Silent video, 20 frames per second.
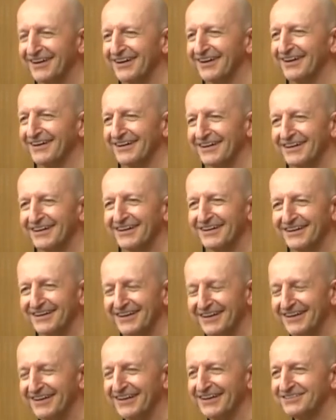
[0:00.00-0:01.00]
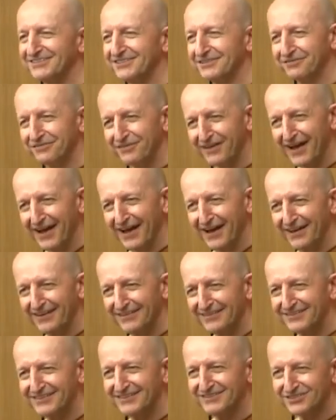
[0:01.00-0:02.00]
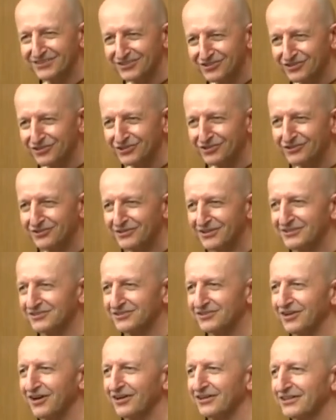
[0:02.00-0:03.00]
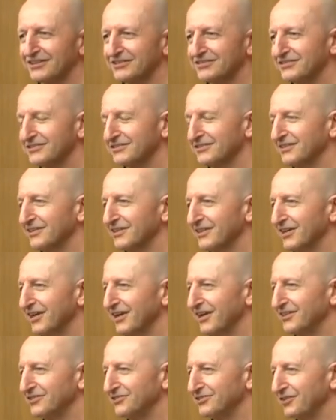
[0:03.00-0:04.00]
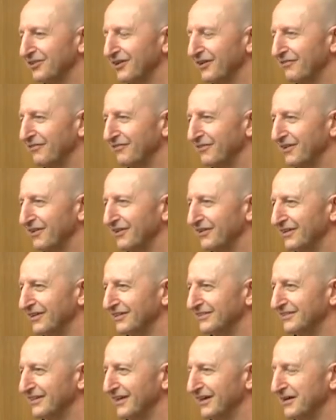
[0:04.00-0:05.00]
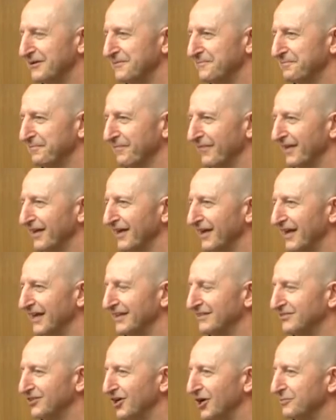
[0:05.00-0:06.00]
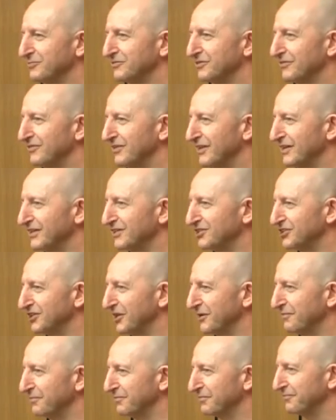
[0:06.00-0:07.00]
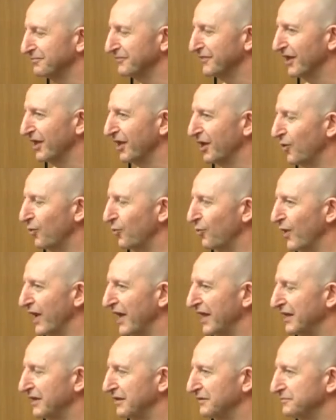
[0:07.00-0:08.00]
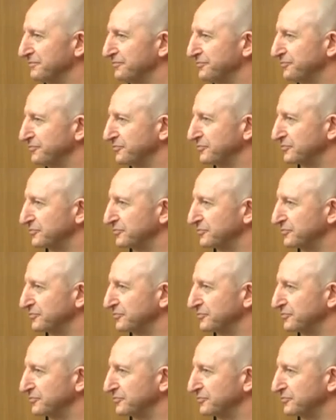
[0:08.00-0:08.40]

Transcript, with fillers: uh, uh is it fair? Is it true? Is it honest? So, I feel that uh, in terms of leadership, when